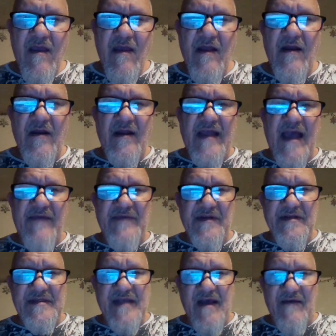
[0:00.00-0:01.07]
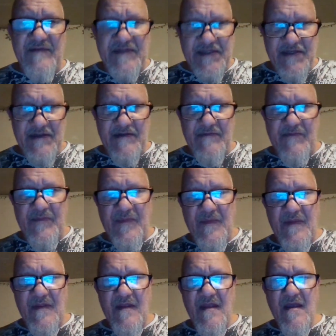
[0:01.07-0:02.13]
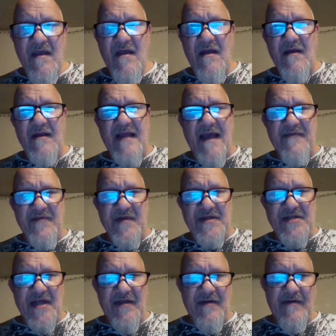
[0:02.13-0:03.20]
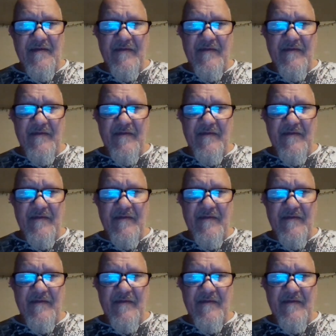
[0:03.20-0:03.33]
look after yourselves, look after each other.